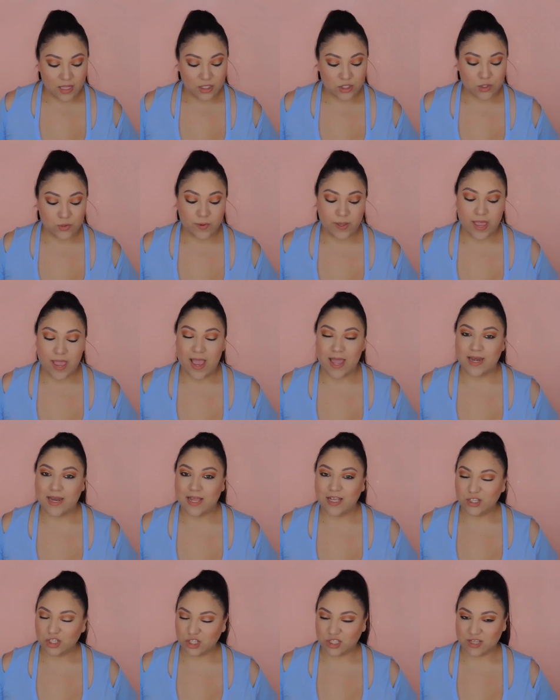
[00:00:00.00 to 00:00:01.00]
doing an
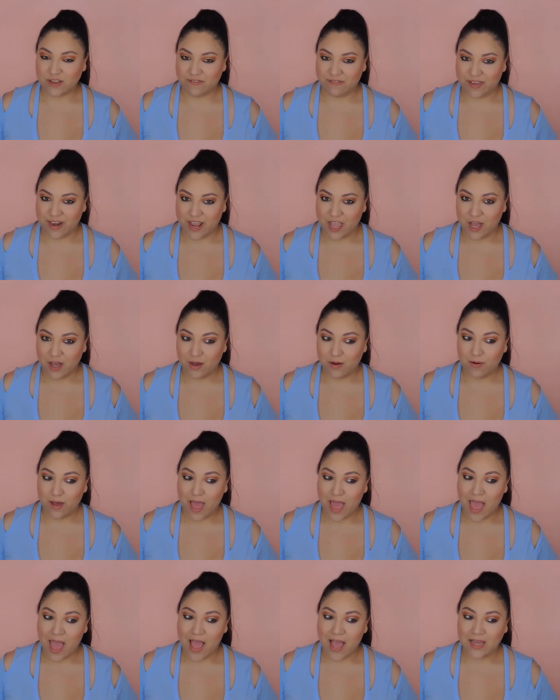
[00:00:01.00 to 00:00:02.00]
interesting video,
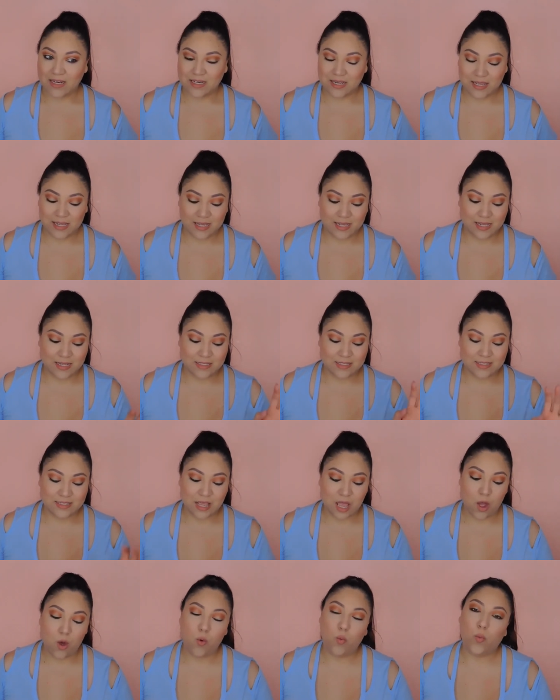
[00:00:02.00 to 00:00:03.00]
and it's
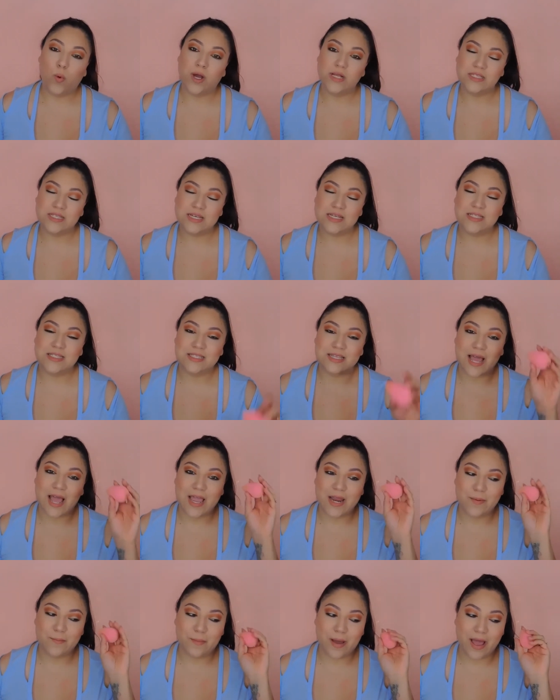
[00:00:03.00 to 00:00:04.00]
what's
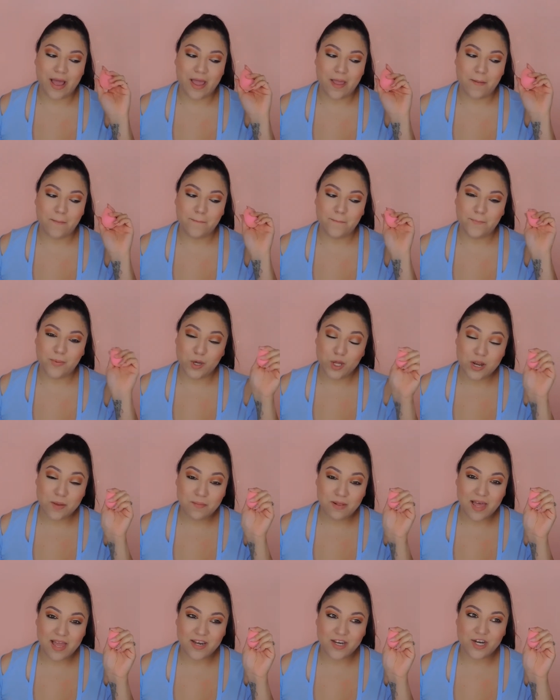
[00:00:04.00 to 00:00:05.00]
inside my beauty
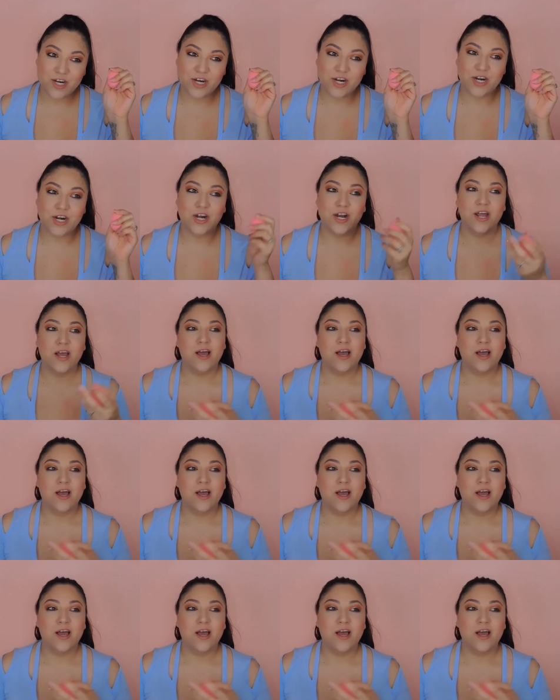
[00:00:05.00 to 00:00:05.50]
blender.